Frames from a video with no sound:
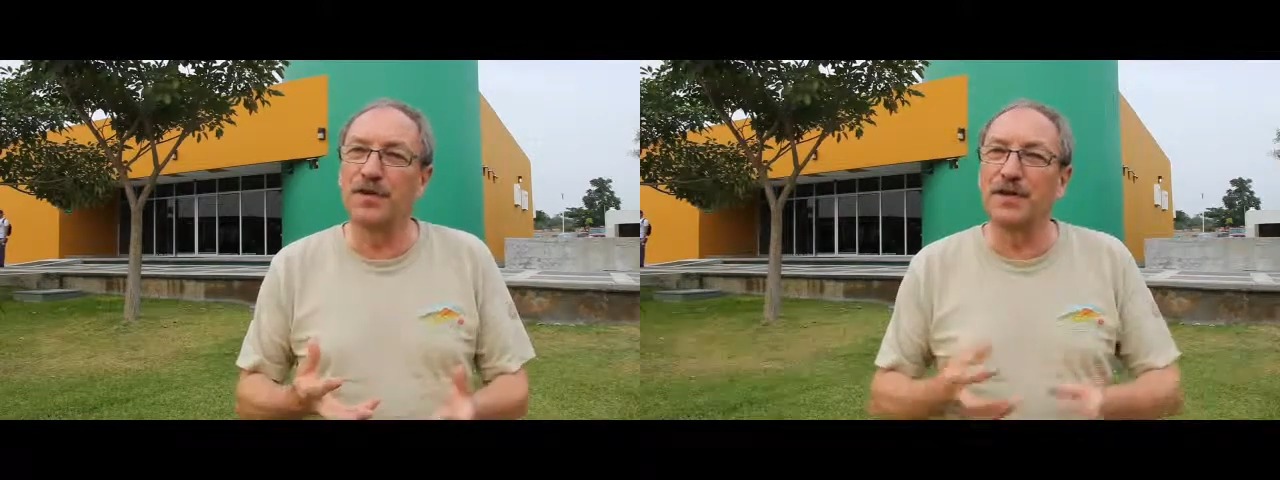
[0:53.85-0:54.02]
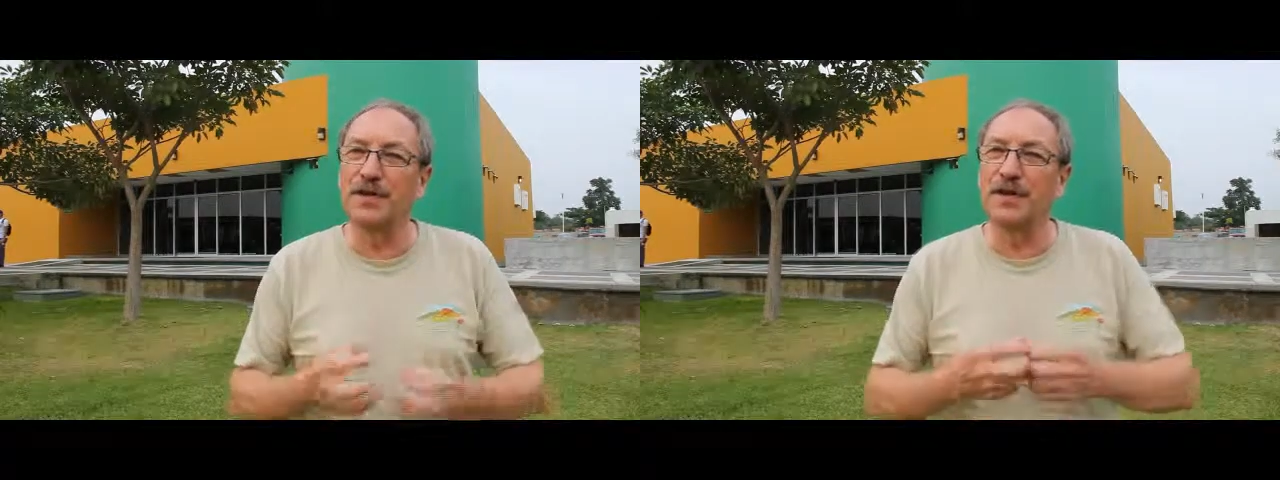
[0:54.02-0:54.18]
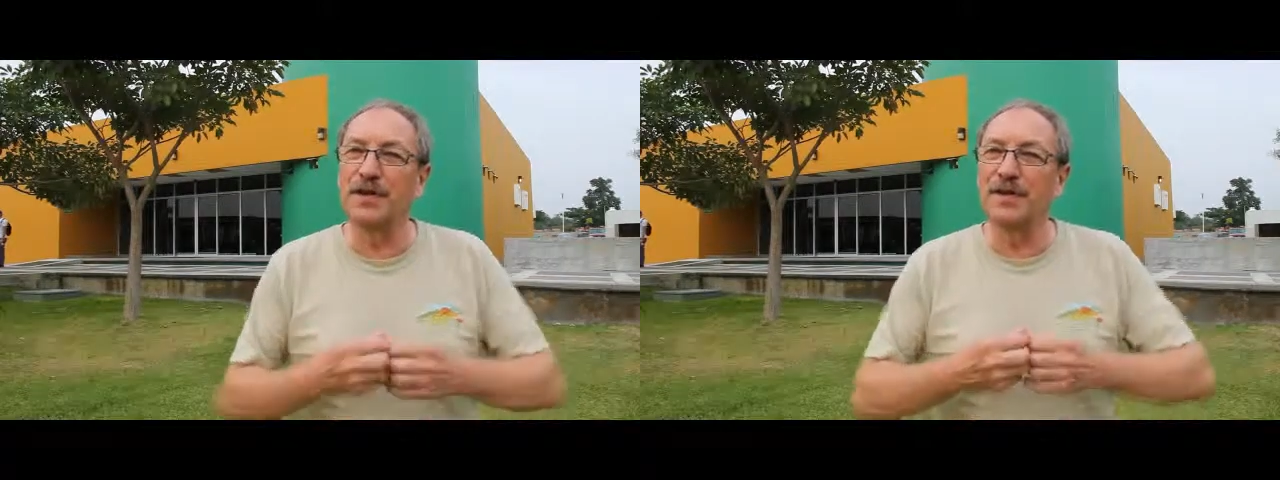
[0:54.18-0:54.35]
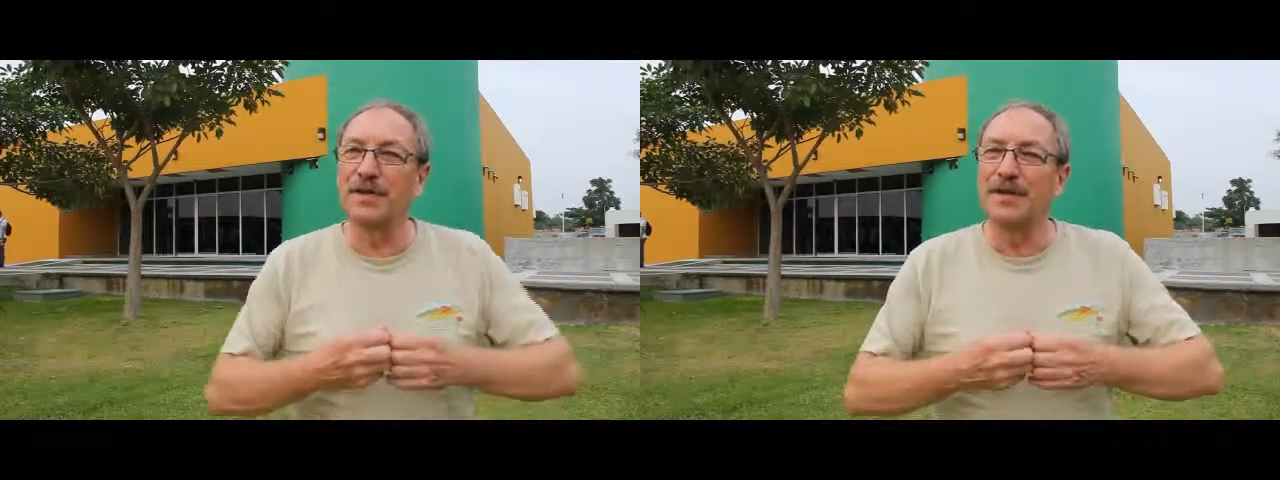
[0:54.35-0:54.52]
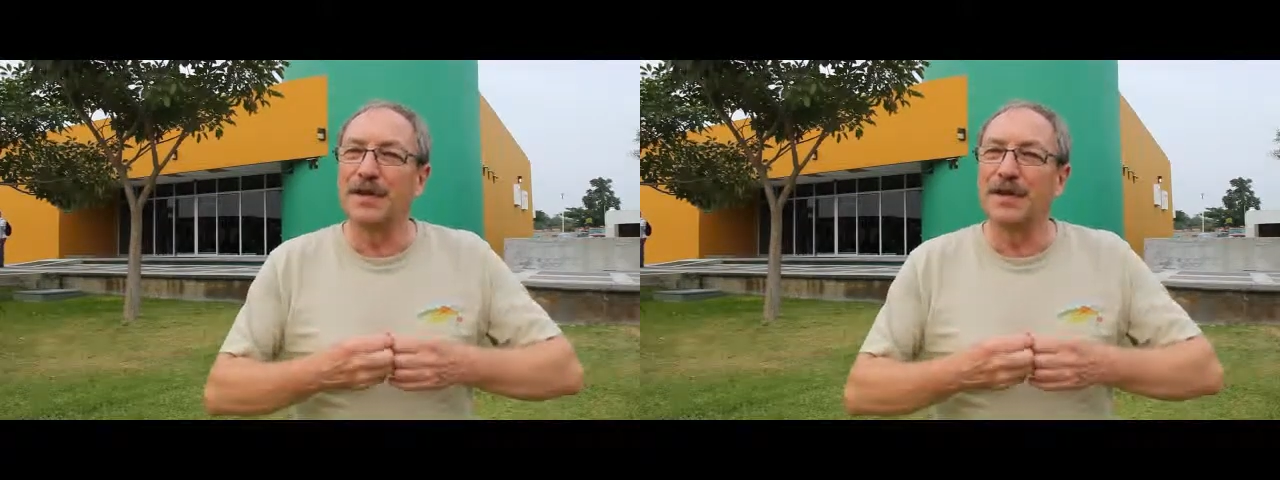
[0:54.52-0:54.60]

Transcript: in